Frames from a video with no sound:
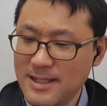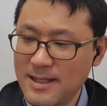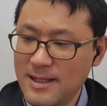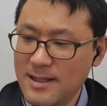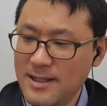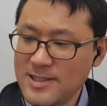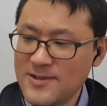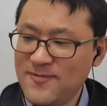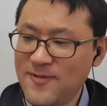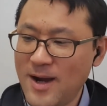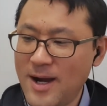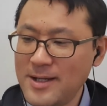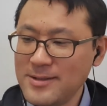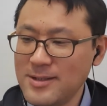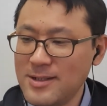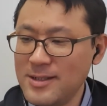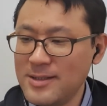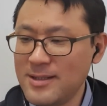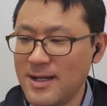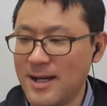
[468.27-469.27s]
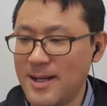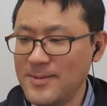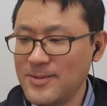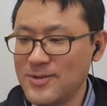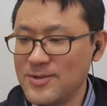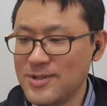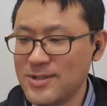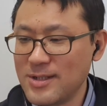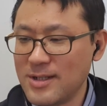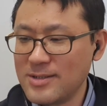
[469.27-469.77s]
It's finally time
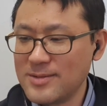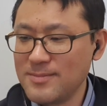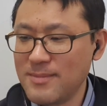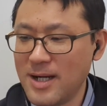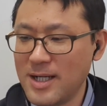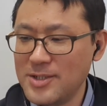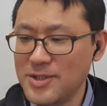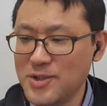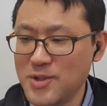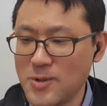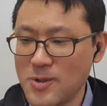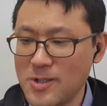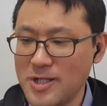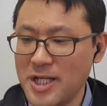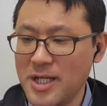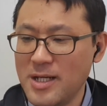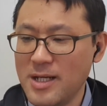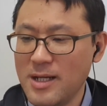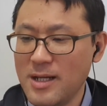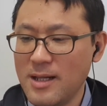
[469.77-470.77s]
to start my journey.